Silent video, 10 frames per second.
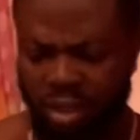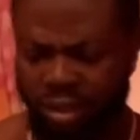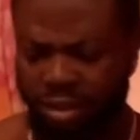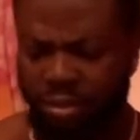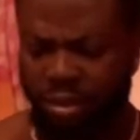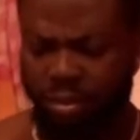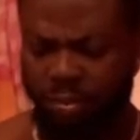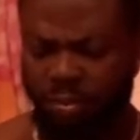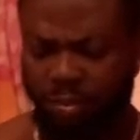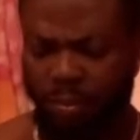Siri something.
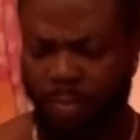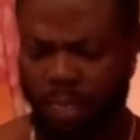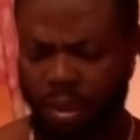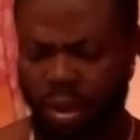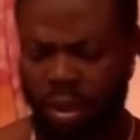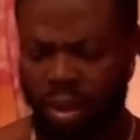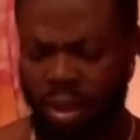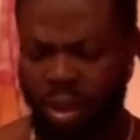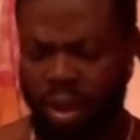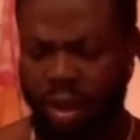
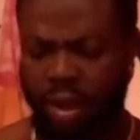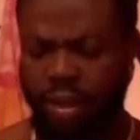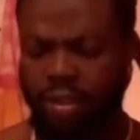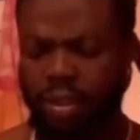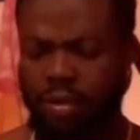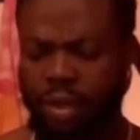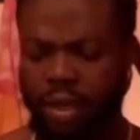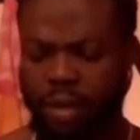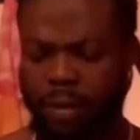Hey Siri,